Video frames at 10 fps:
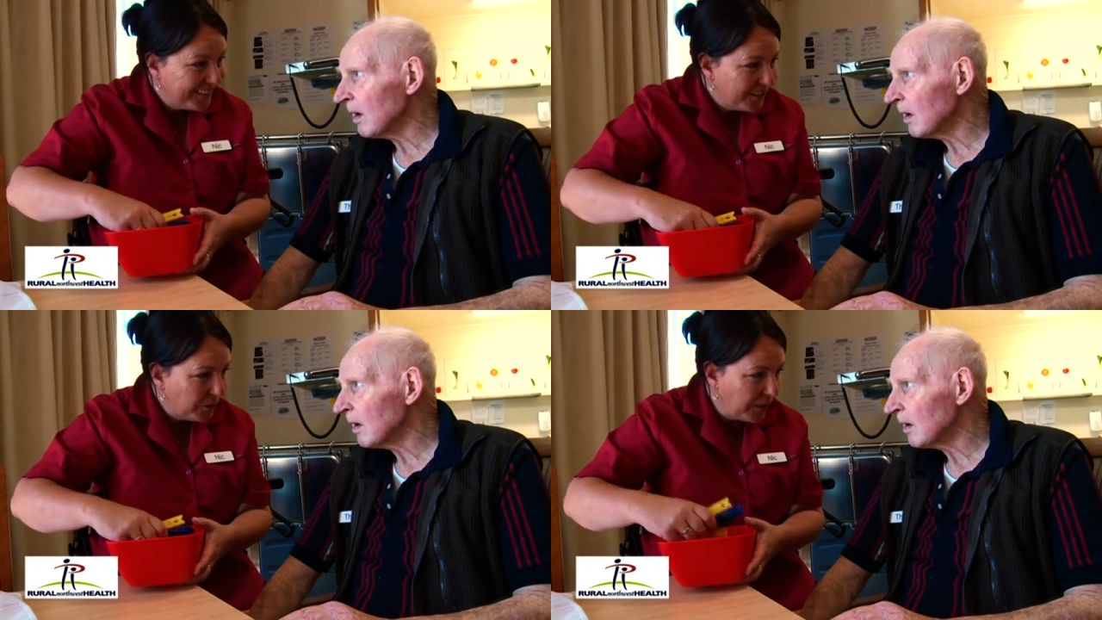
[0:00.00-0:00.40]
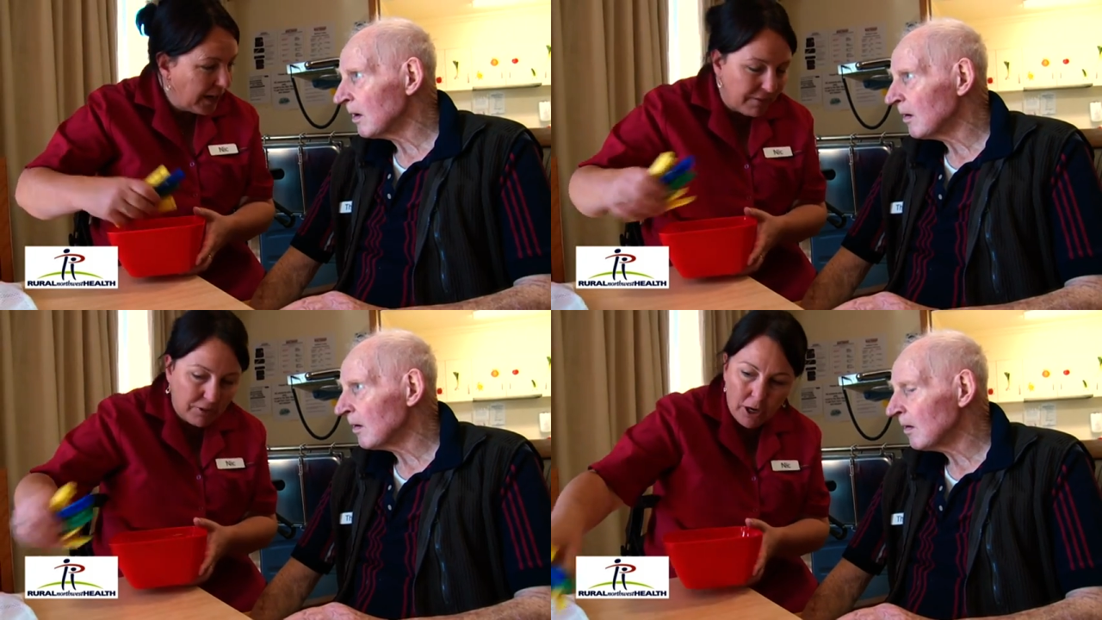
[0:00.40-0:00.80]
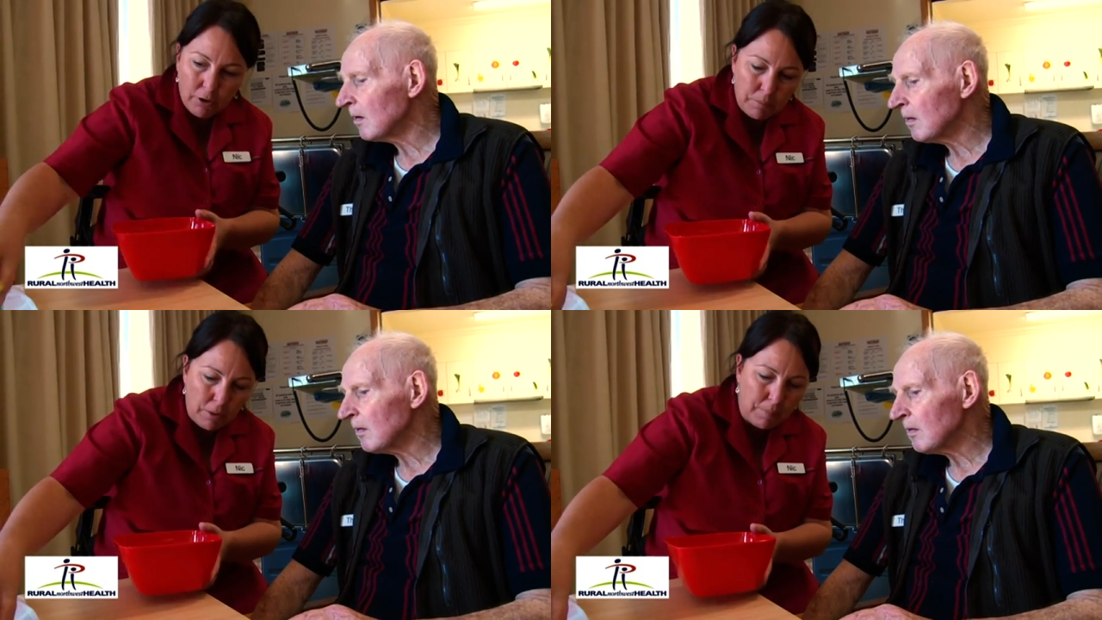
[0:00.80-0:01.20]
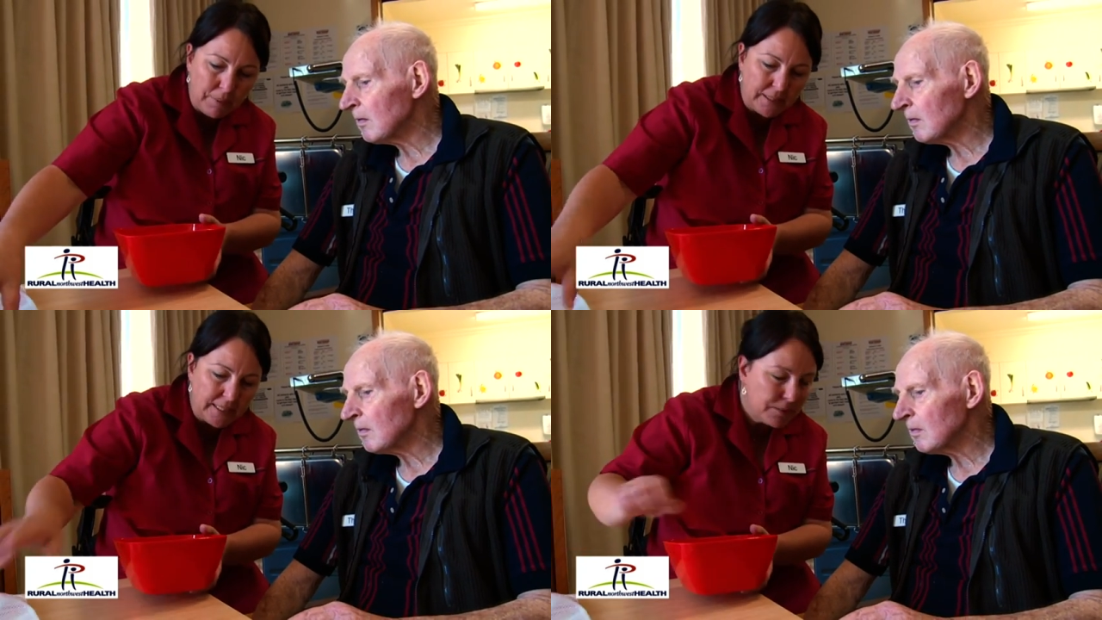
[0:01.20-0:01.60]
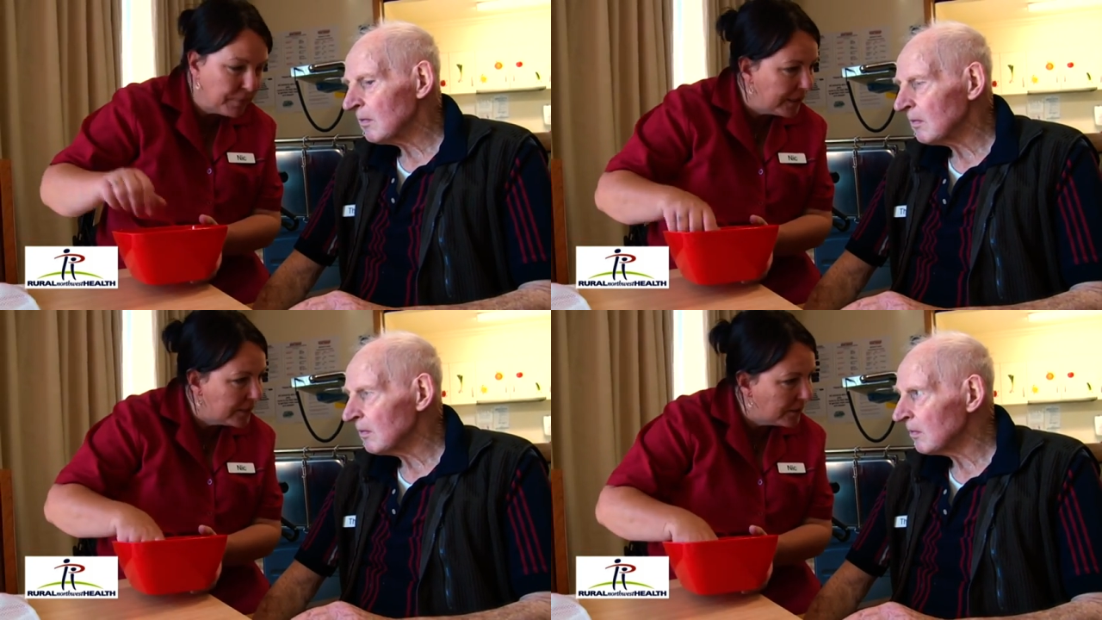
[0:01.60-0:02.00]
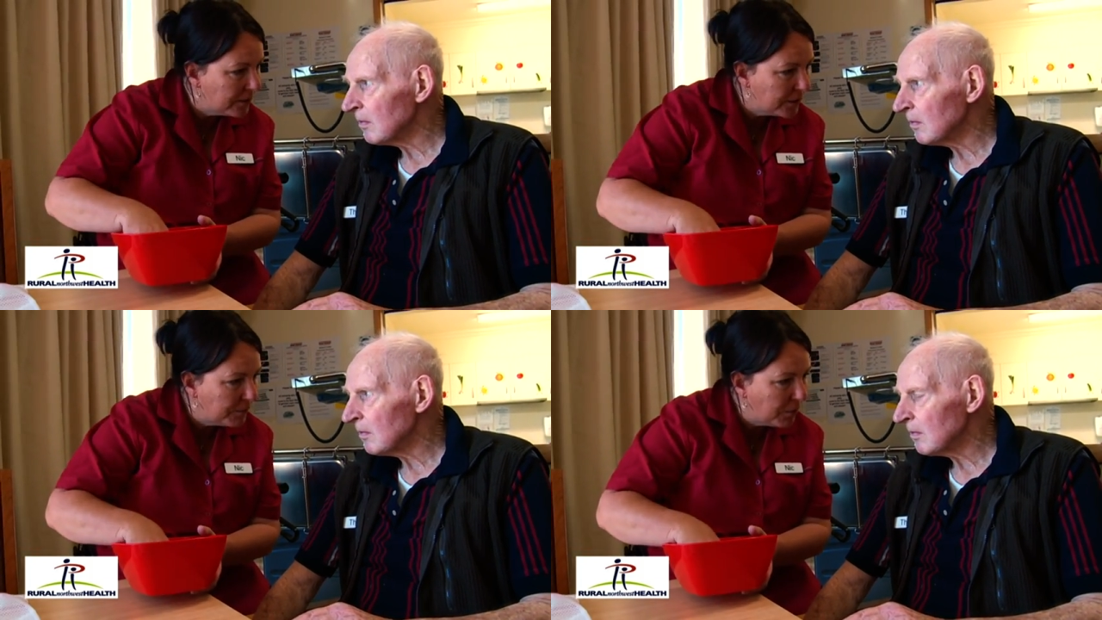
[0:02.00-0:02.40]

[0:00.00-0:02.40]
Speaker 1: You want to have a go at popping these pegs onto the